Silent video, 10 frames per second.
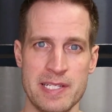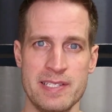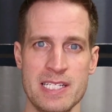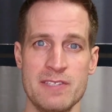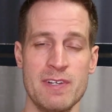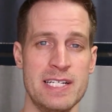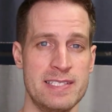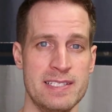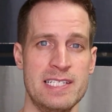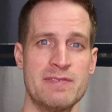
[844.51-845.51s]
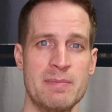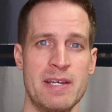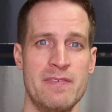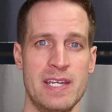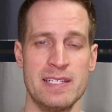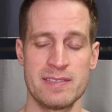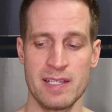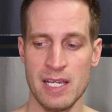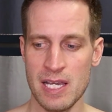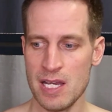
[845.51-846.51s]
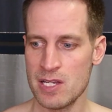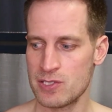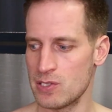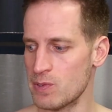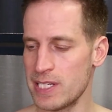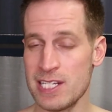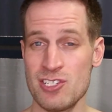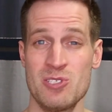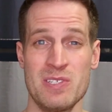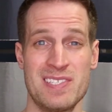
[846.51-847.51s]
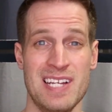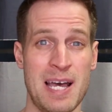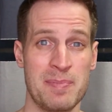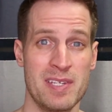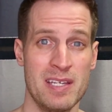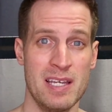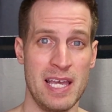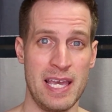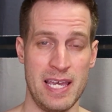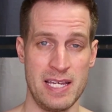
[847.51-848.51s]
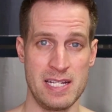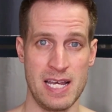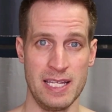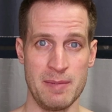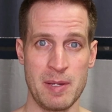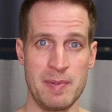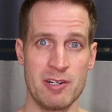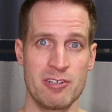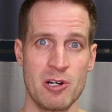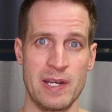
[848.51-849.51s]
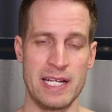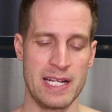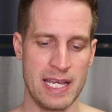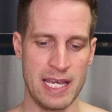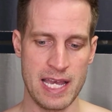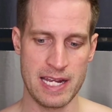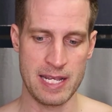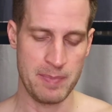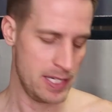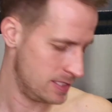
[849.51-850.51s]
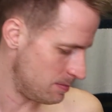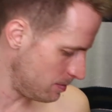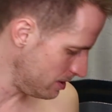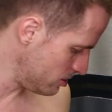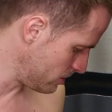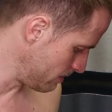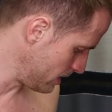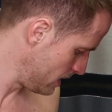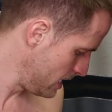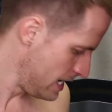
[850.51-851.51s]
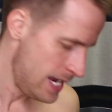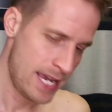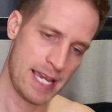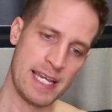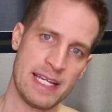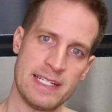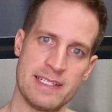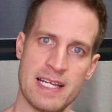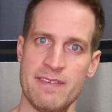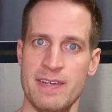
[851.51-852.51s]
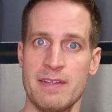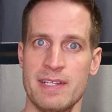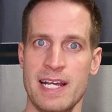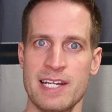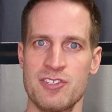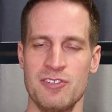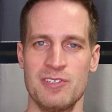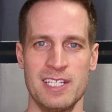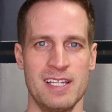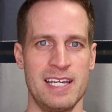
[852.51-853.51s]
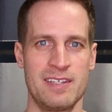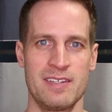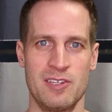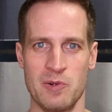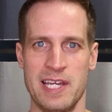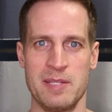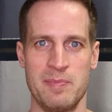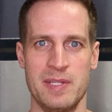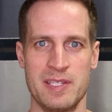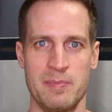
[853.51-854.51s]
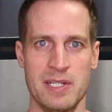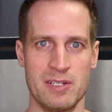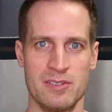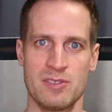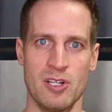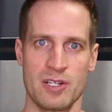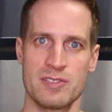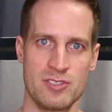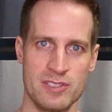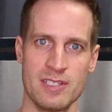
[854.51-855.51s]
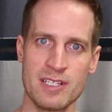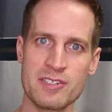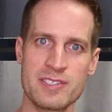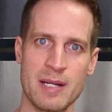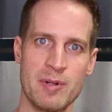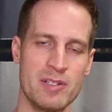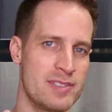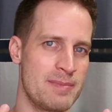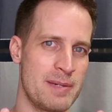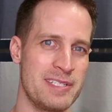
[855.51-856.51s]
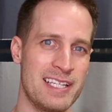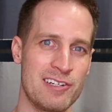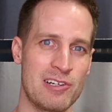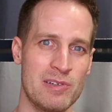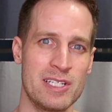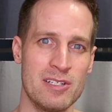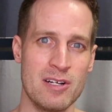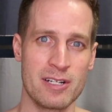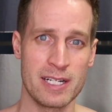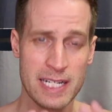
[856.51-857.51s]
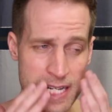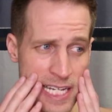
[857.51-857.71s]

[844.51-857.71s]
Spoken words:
My skin is very sensitive on my face. So one day I just sort of stopped and let my beard grow in, and I picked up a beard trimmer. And I found that I actually really like the way the beard looks. Just a little stubble. Sometimes I let it grow a little longer.